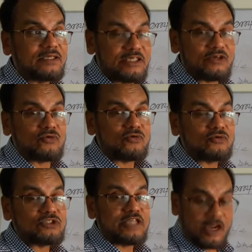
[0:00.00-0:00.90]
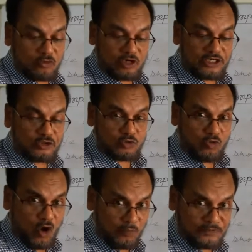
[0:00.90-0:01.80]
used according
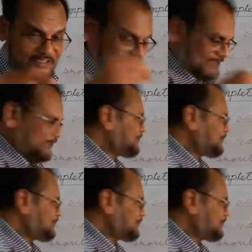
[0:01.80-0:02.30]
to object.